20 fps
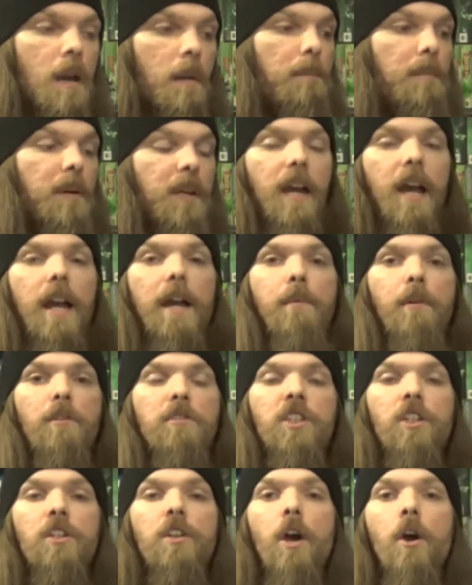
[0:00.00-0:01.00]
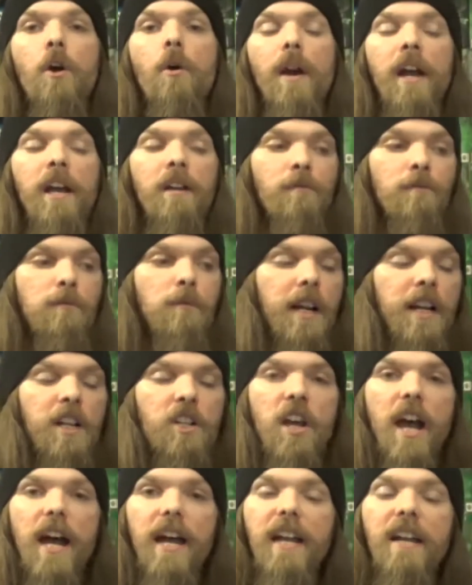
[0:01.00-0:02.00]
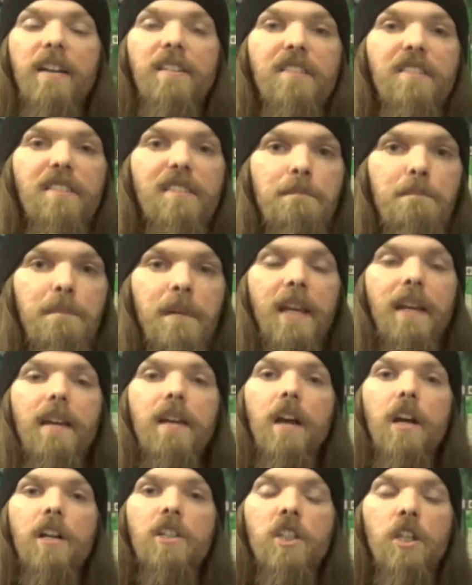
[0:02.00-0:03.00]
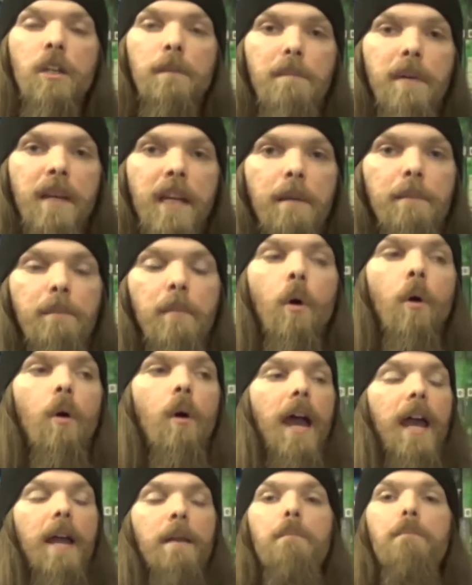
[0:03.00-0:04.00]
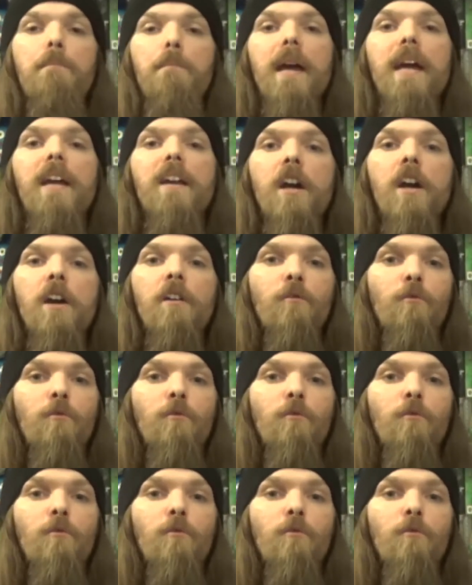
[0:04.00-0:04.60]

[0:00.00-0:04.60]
be able to go and reach out and speak to people and make